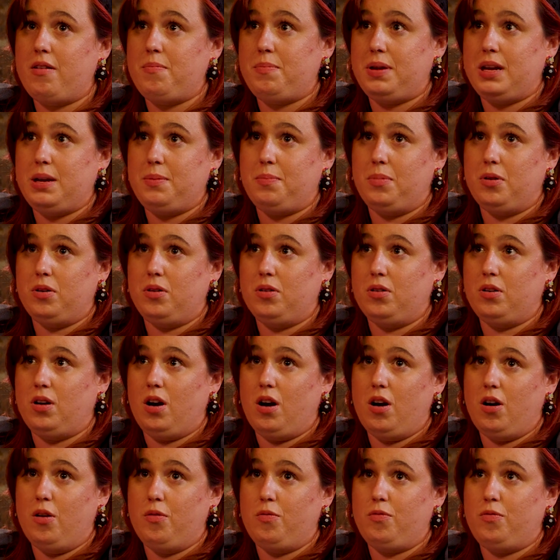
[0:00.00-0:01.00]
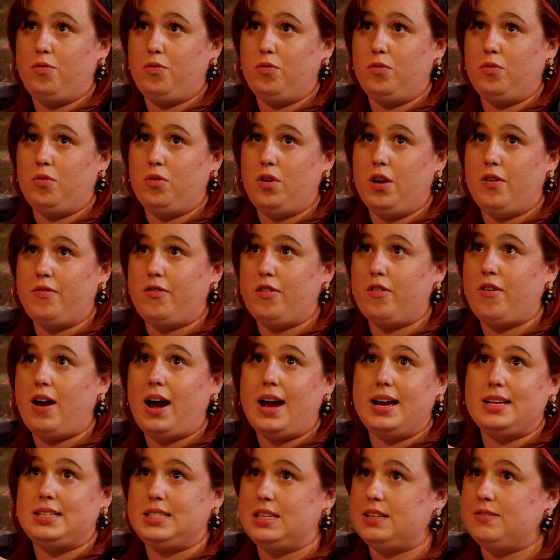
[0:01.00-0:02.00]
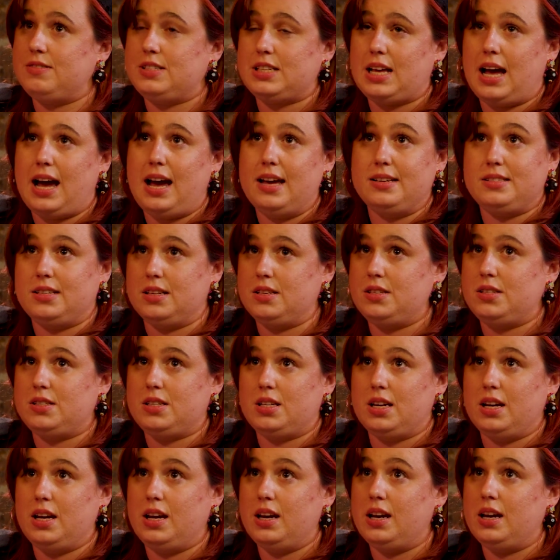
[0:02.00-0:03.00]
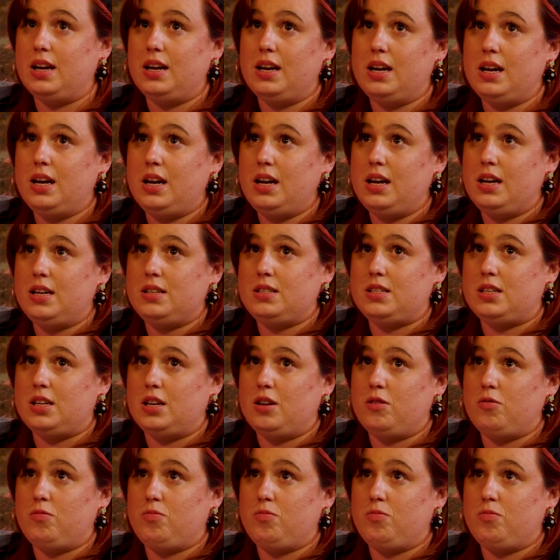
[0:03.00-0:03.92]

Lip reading: people of a variety of sizes to